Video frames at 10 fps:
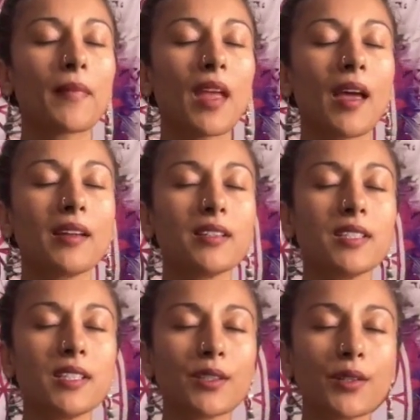
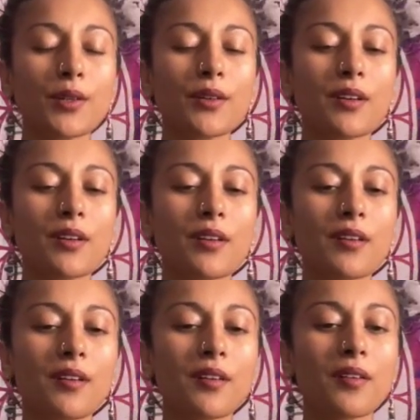Endear
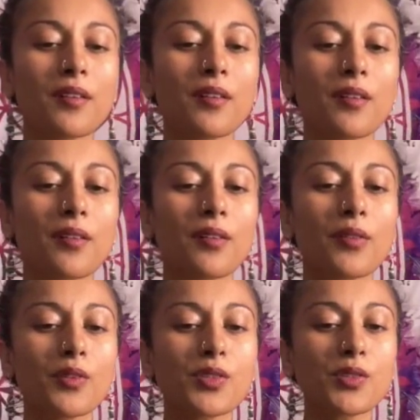the
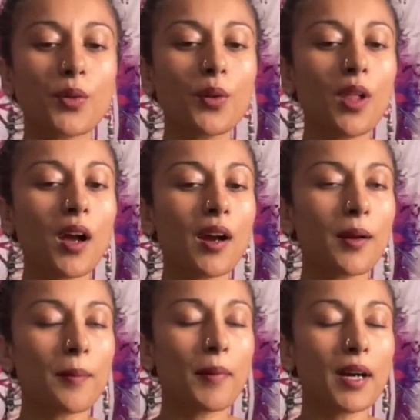soul, heart,
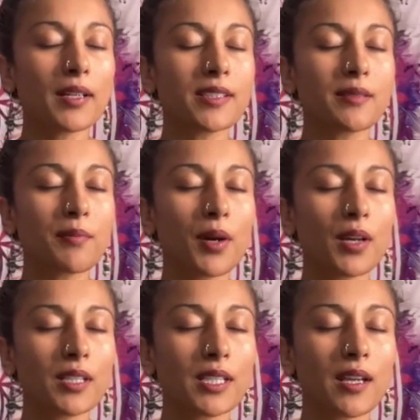mind, and
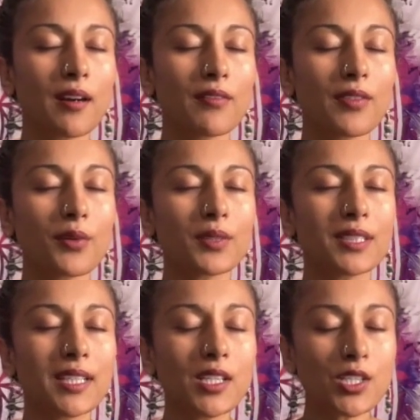body of the
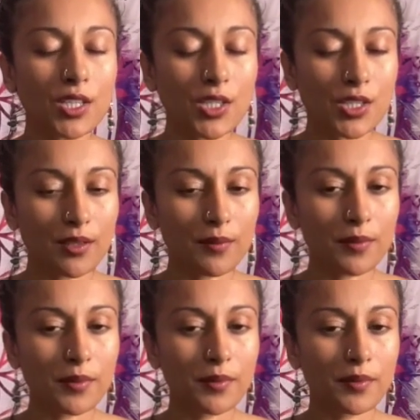relationship
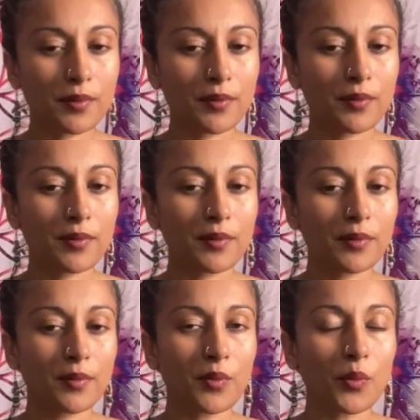
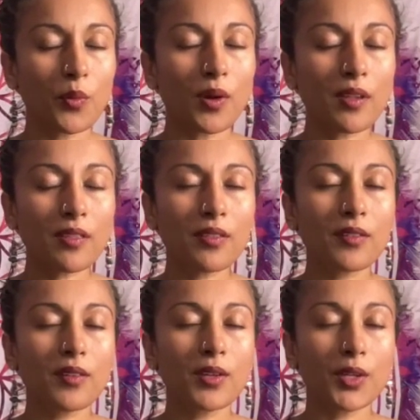with
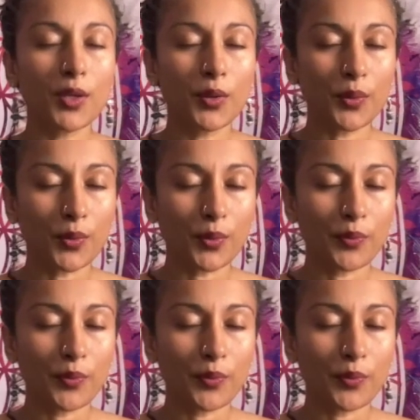you.